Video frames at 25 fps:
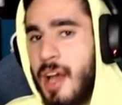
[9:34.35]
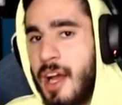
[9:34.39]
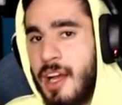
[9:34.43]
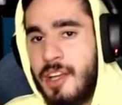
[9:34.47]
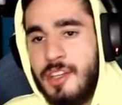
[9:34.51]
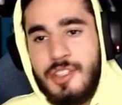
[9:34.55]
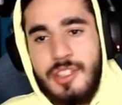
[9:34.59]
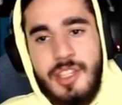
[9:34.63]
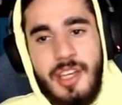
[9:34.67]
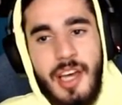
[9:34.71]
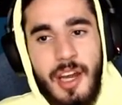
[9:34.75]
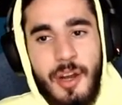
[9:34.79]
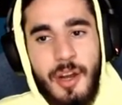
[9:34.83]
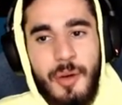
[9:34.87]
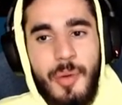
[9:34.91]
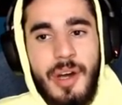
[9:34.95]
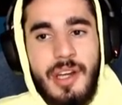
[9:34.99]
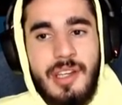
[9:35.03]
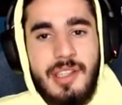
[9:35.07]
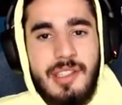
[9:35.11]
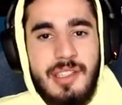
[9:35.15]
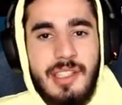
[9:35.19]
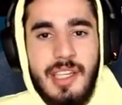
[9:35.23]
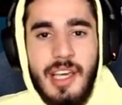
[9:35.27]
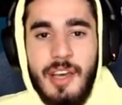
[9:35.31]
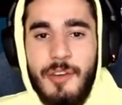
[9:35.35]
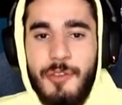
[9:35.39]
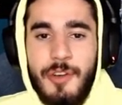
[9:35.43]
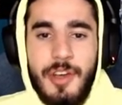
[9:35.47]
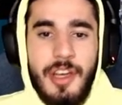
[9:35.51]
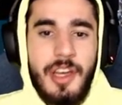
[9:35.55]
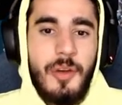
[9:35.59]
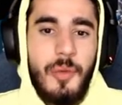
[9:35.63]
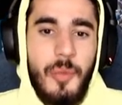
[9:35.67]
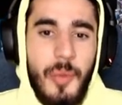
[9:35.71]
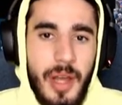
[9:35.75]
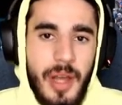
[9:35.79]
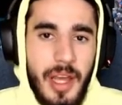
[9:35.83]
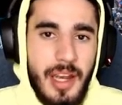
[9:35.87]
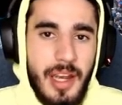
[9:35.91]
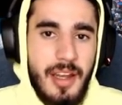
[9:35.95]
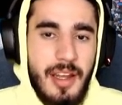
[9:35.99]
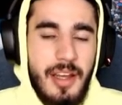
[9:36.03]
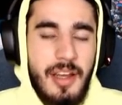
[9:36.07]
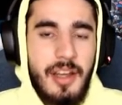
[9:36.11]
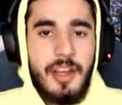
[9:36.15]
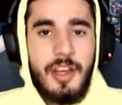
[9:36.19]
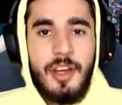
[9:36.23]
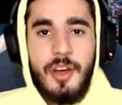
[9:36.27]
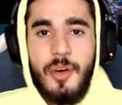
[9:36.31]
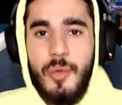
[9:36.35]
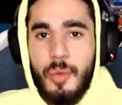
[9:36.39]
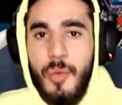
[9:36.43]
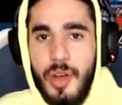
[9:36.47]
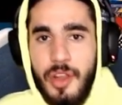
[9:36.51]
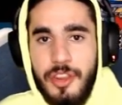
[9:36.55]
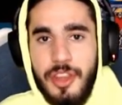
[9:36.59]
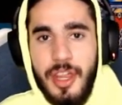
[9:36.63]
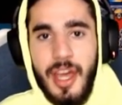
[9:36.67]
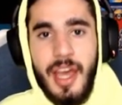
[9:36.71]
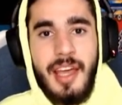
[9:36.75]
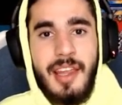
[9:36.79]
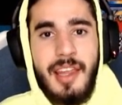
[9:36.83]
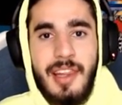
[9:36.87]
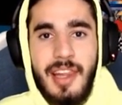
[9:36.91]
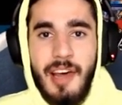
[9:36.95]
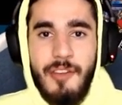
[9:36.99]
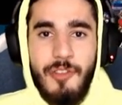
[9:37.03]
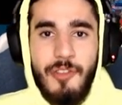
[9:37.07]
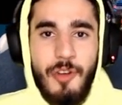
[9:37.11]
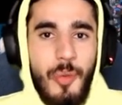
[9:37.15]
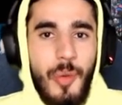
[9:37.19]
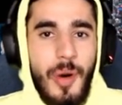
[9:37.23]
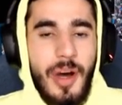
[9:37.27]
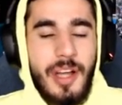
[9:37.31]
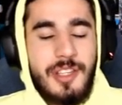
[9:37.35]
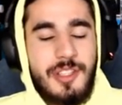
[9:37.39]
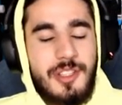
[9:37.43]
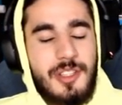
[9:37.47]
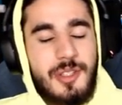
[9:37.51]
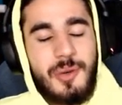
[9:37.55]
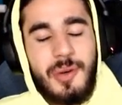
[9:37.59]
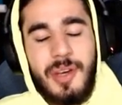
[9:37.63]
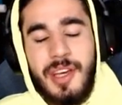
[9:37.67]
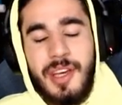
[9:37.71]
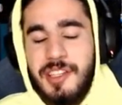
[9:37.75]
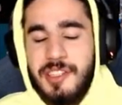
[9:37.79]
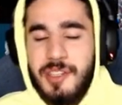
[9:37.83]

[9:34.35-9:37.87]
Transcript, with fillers: I just kind of want to see if we can win with a level one squeak.